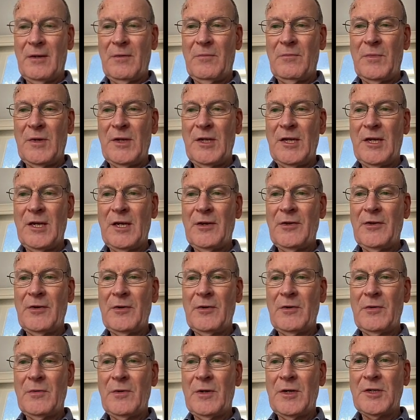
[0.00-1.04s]
many
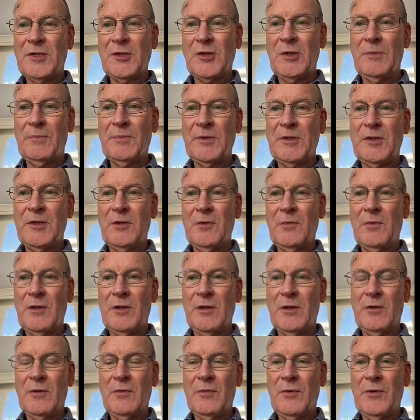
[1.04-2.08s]
other scripts. Here we
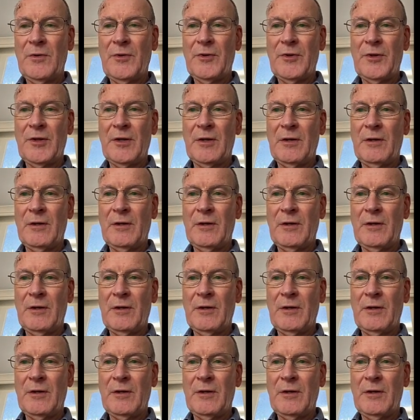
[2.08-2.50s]
go with